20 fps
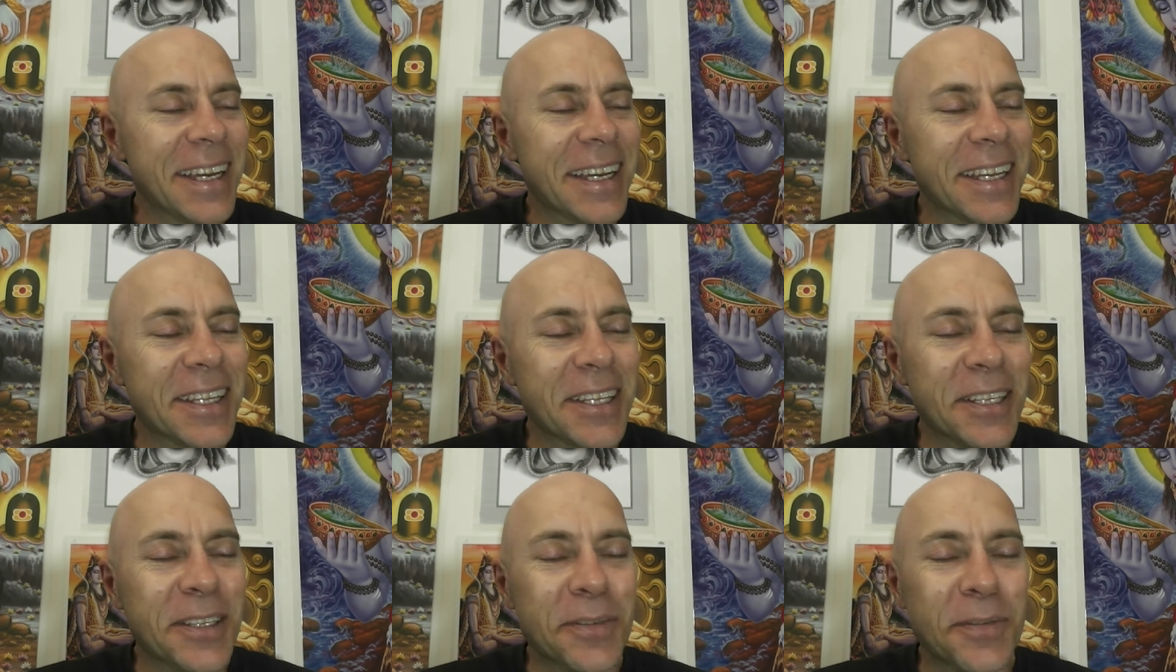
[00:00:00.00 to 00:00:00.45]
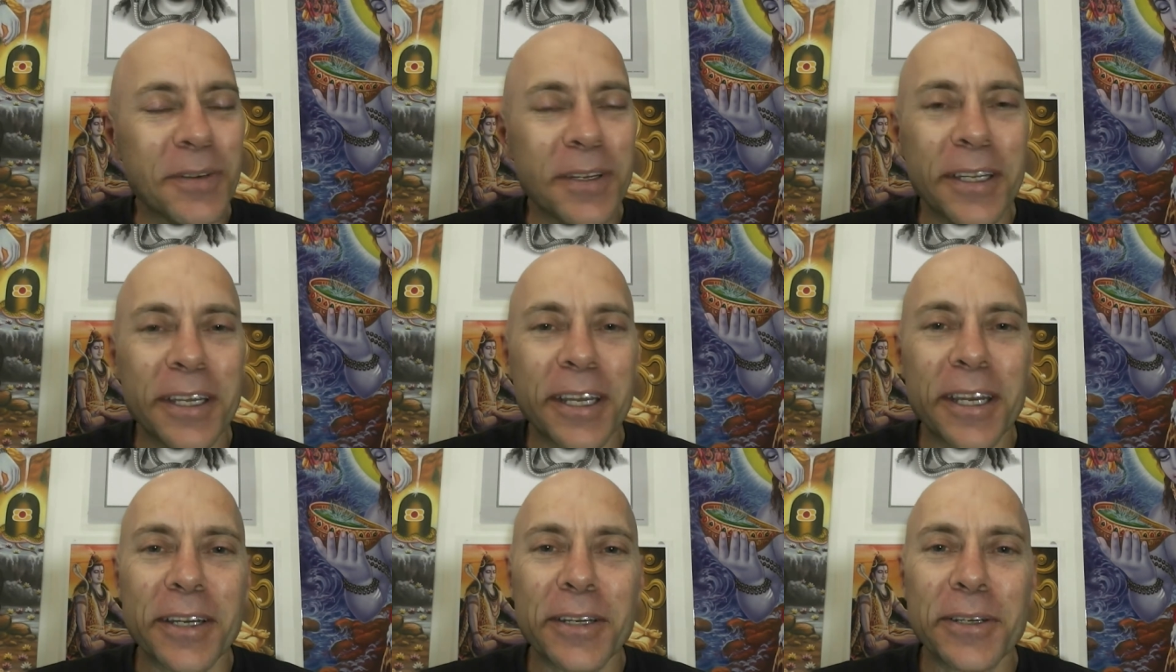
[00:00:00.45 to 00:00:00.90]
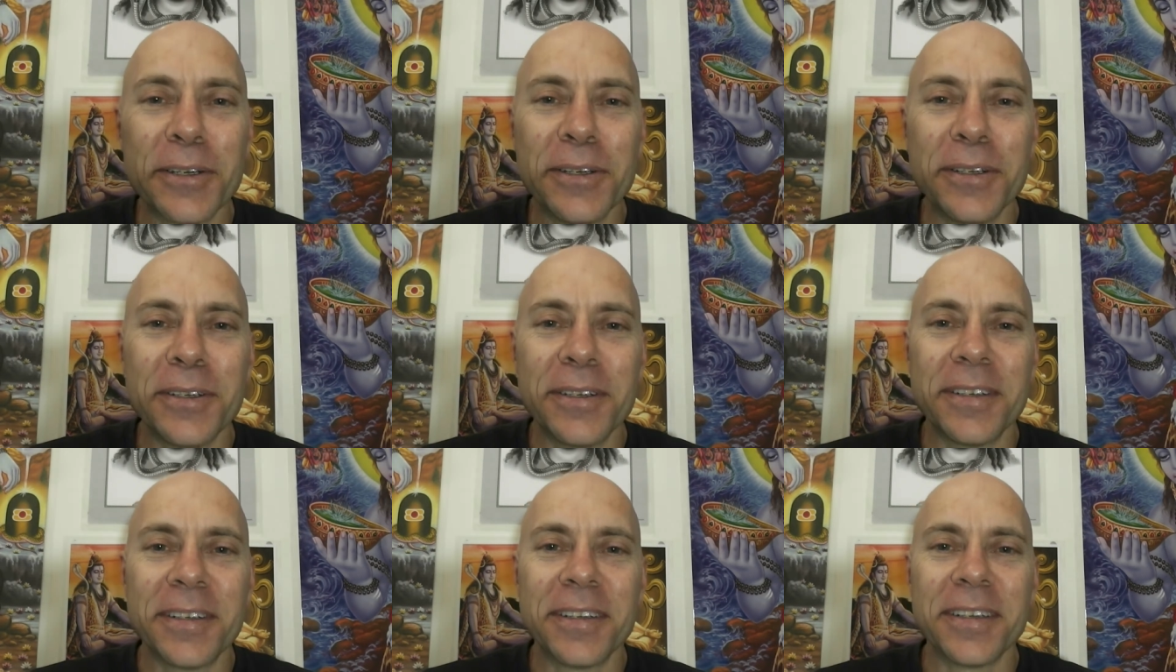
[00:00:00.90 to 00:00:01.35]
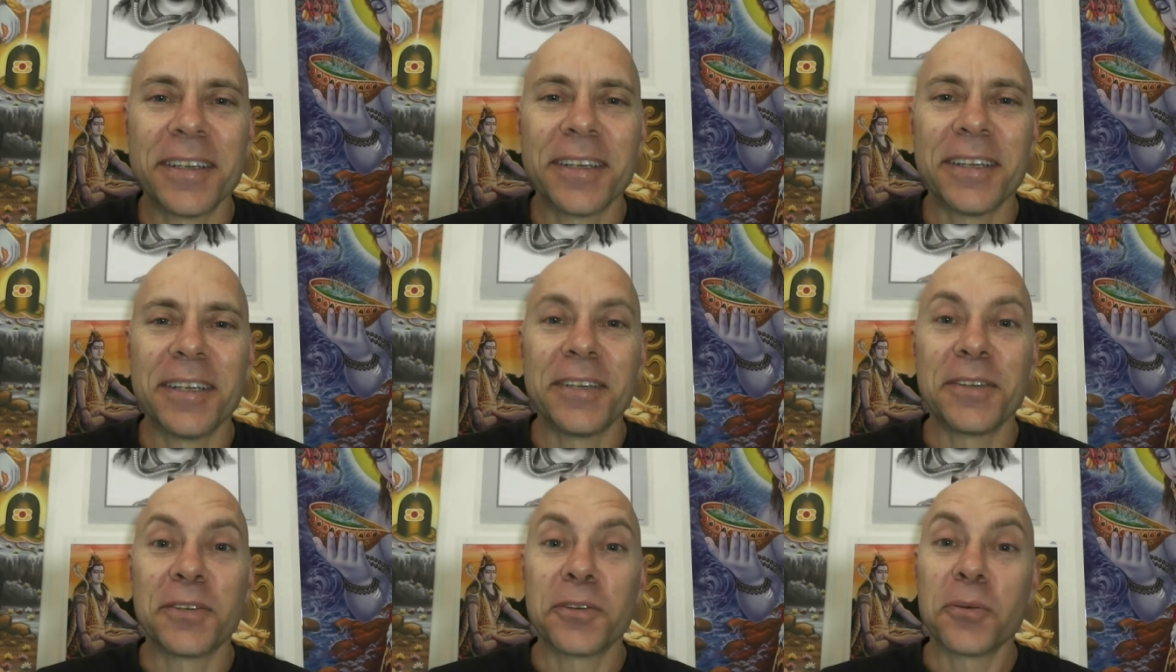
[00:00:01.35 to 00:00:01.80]
This video
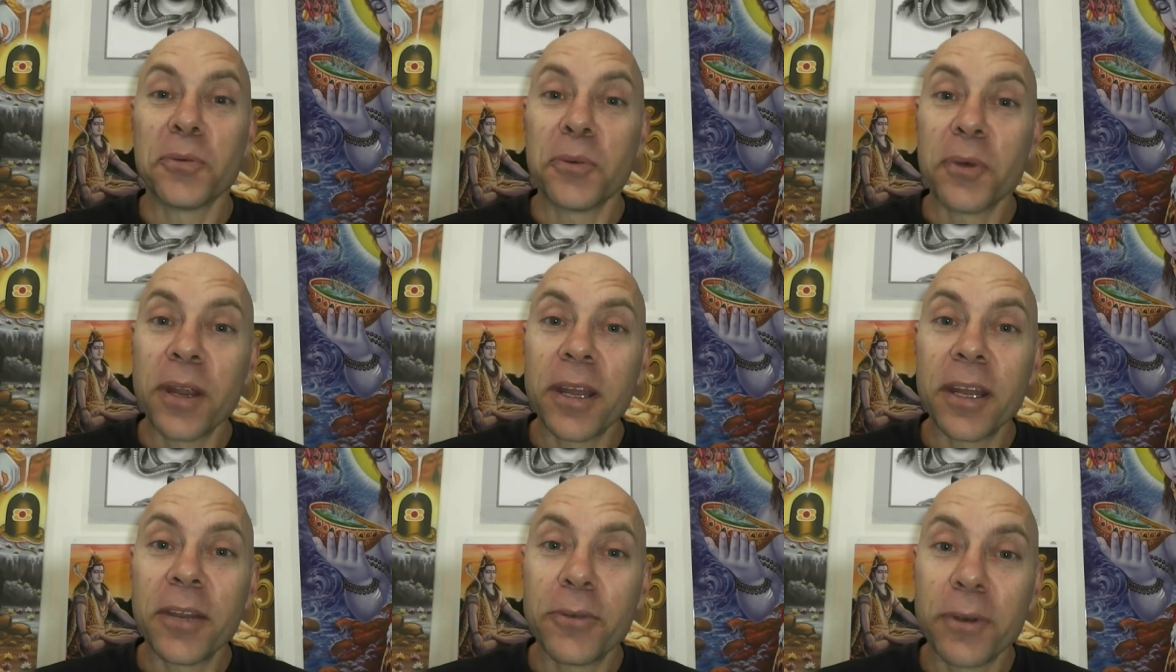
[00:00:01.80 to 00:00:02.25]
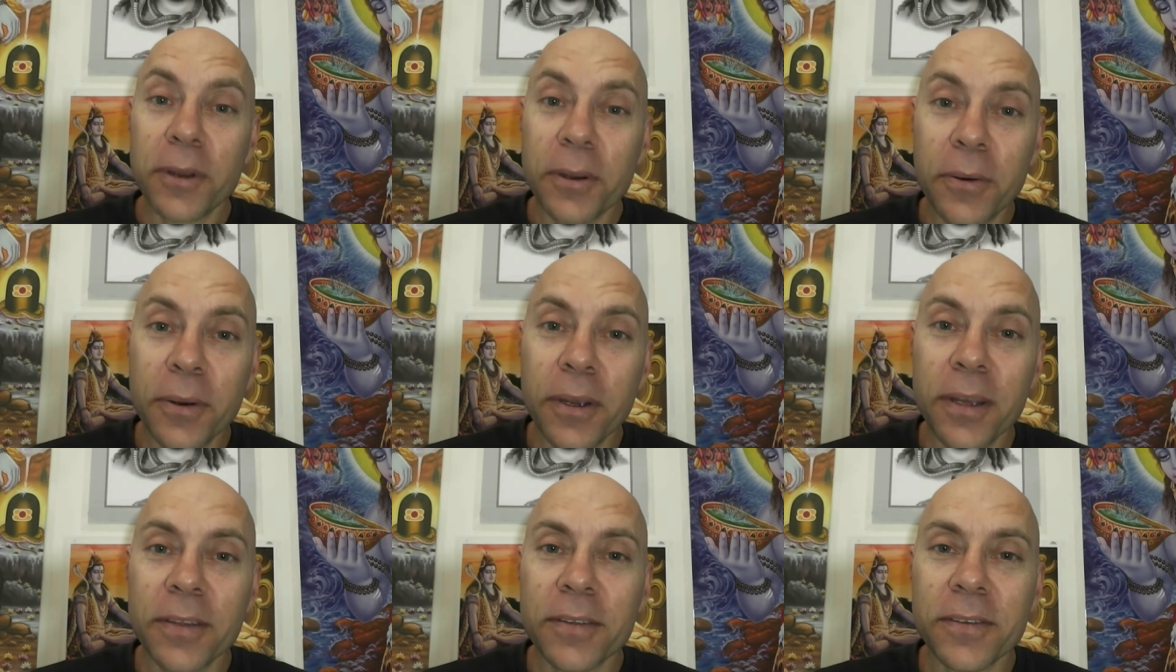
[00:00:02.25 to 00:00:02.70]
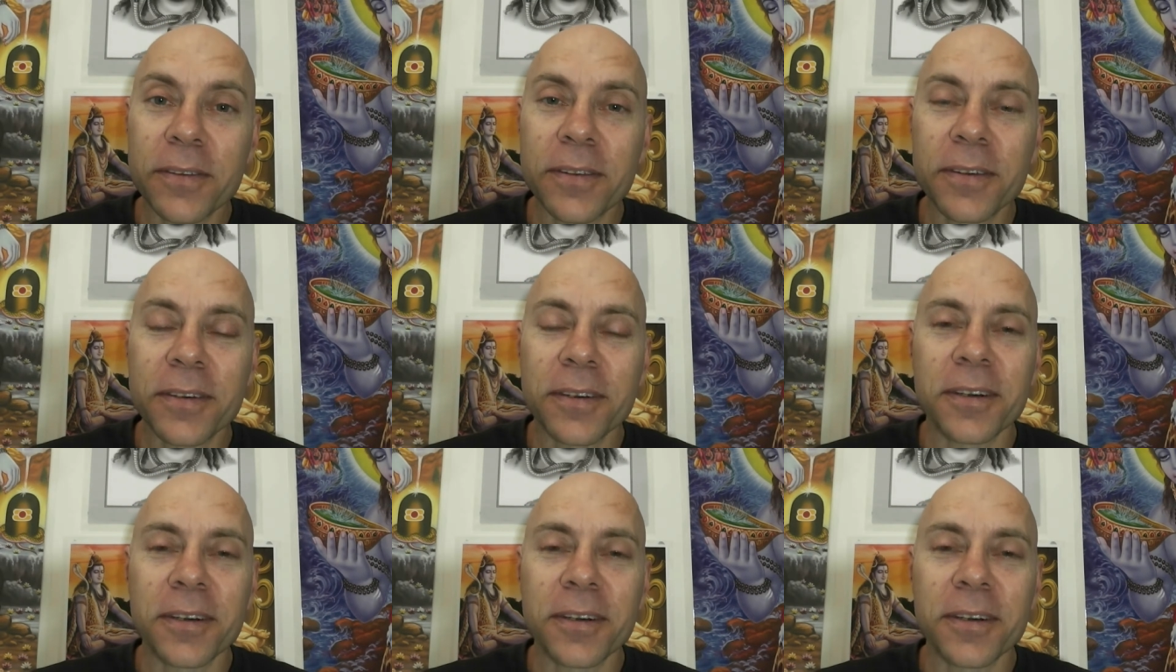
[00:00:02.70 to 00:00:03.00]
is a rare request.